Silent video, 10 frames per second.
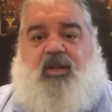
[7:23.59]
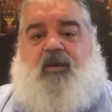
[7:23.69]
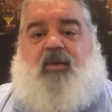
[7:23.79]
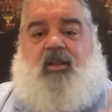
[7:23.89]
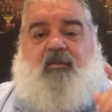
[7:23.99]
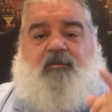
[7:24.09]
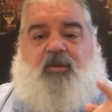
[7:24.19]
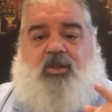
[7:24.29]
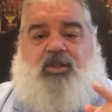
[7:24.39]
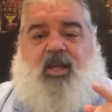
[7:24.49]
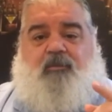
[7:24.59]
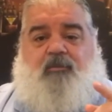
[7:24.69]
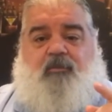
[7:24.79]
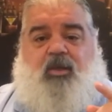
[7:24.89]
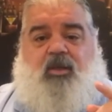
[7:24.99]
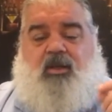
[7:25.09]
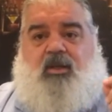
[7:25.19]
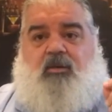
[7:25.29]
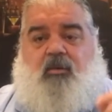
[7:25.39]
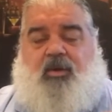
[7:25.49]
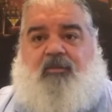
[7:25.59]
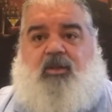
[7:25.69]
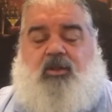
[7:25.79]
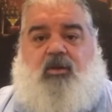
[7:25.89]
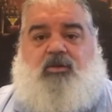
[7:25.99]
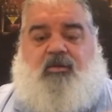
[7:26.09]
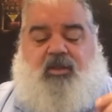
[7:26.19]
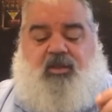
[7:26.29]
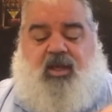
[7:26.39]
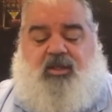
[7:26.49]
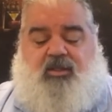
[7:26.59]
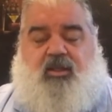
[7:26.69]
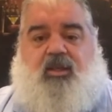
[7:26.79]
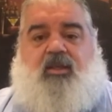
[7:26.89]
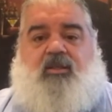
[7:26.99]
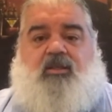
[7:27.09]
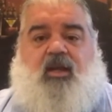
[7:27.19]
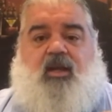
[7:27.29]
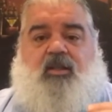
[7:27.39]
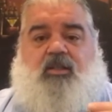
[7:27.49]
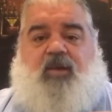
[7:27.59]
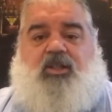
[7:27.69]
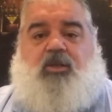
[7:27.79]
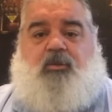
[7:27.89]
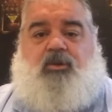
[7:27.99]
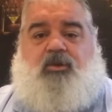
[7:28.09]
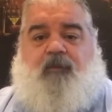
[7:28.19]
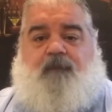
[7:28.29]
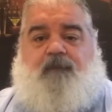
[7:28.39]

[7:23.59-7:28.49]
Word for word: Now, my, the first step, what we have to do is we have to dice these, uh, these vegetables.